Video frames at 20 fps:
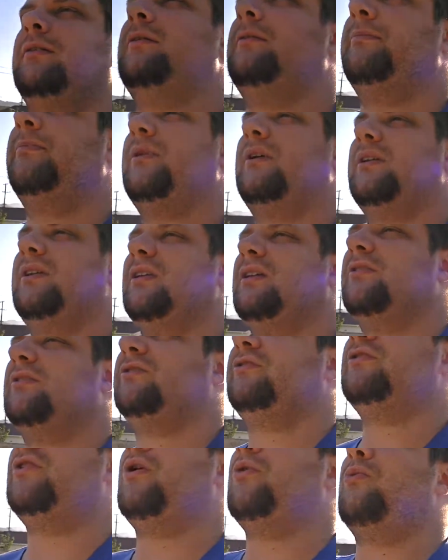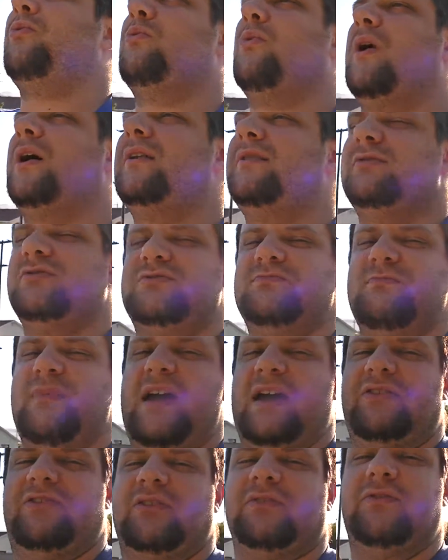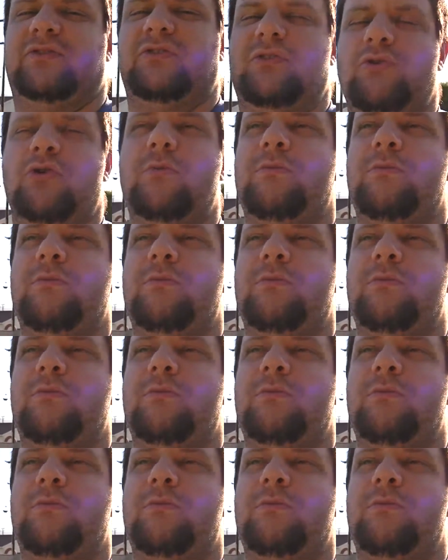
but, you know, there's no one massive school